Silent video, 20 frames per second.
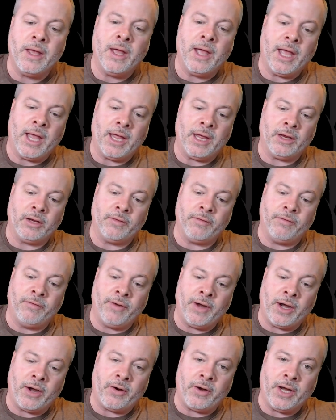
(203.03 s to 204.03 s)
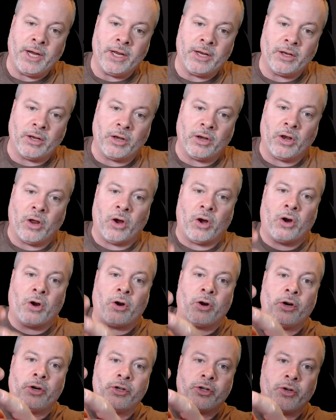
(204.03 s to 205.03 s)
A very
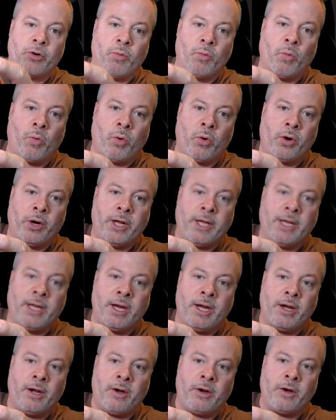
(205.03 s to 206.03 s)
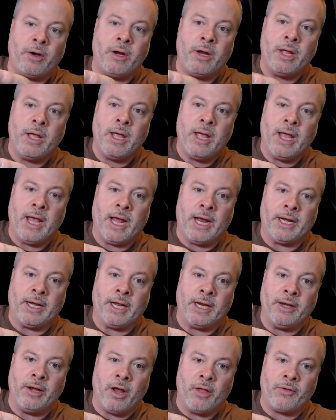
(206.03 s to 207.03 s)
large warning here and
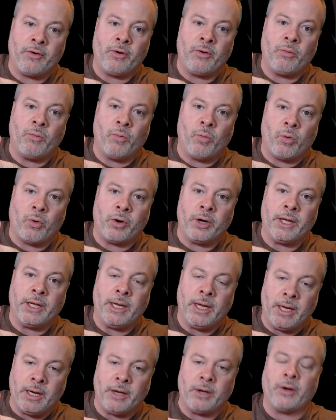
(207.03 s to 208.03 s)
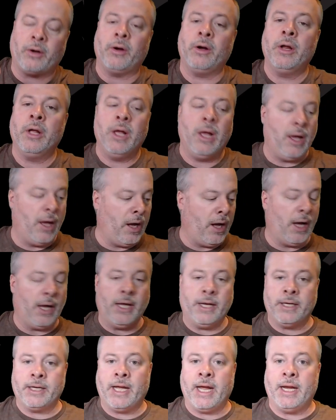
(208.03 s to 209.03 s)
another warning here
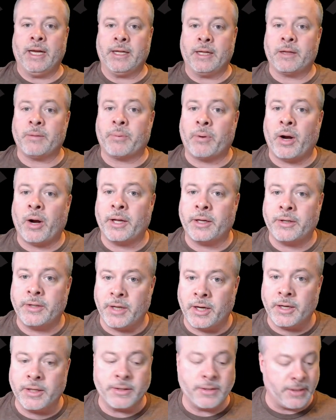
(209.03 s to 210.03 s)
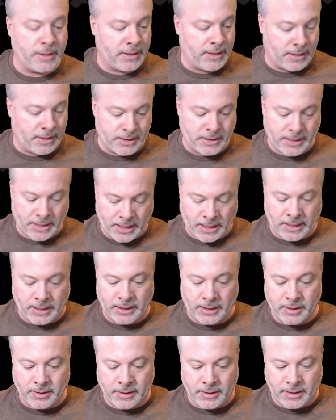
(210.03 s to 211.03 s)
indicating that the product does
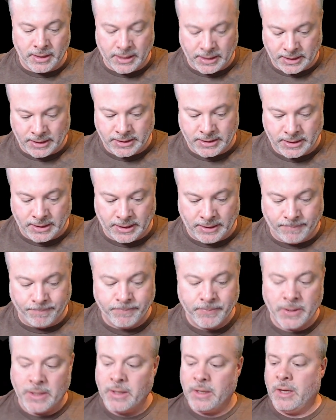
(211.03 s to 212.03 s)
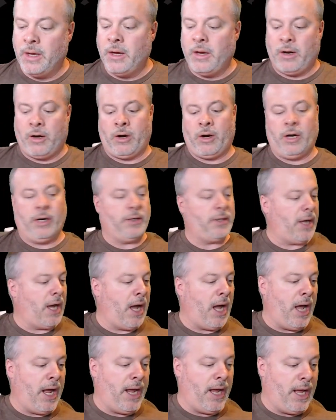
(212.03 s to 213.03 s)
contain nicotine. All right,
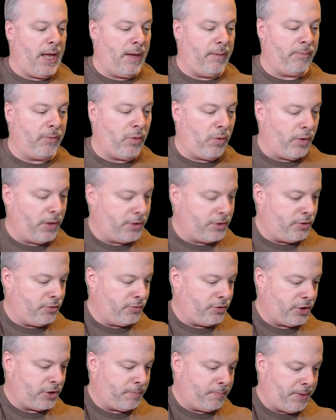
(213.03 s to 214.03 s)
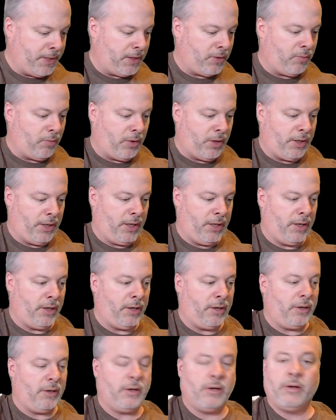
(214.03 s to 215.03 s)
I am going to just pick one
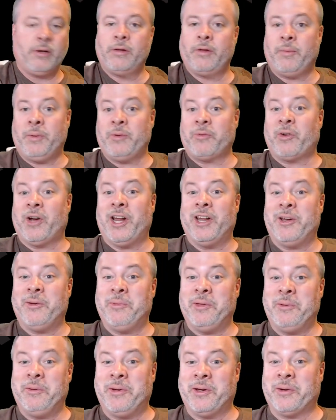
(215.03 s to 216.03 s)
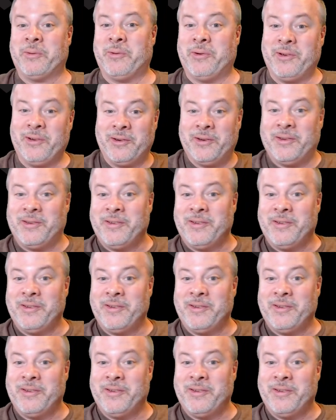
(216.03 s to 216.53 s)
here. Let me randomly pick one.